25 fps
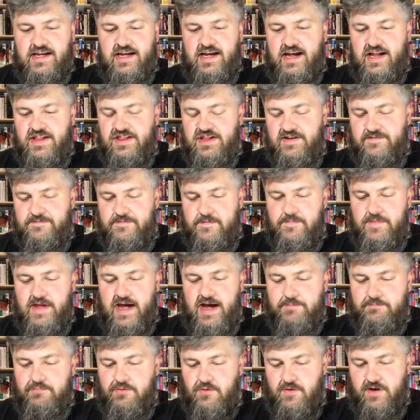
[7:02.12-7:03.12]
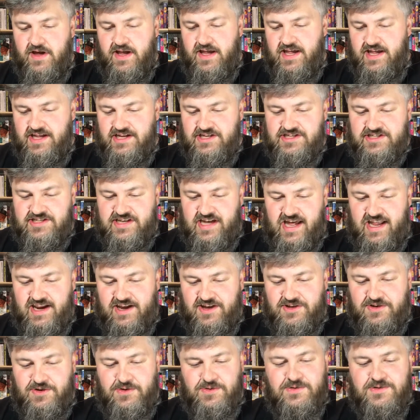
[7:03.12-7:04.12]
And then from that point, he just kind
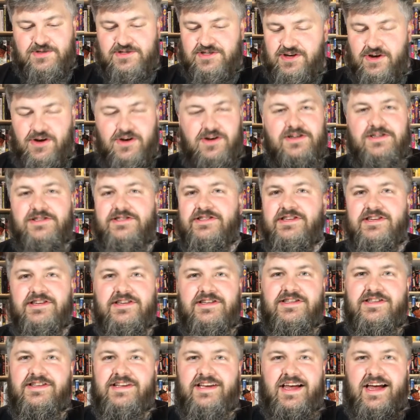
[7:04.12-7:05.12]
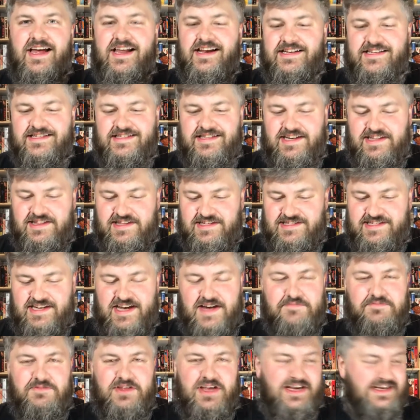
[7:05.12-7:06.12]
of goes on to kind of say the
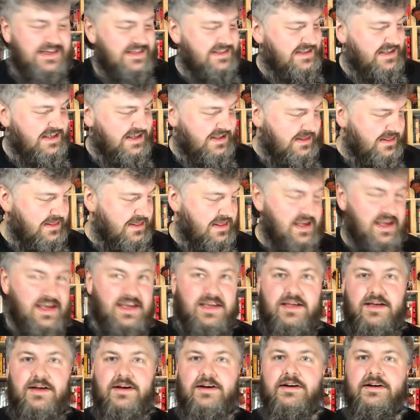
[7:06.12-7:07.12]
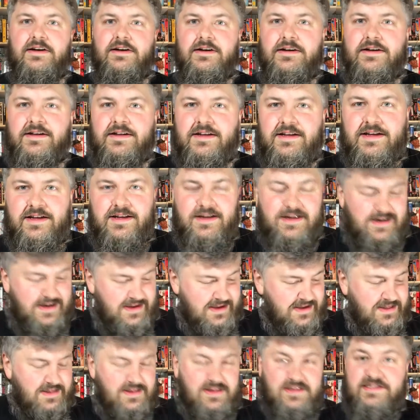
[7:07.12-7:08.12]
same things that the uh,
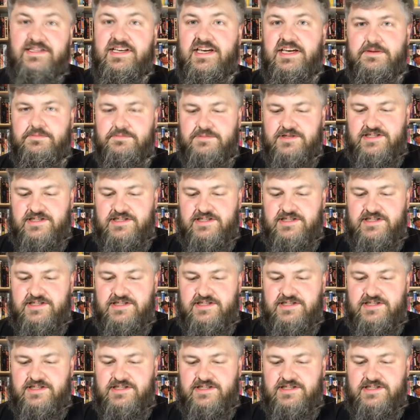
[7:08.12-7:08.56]
the team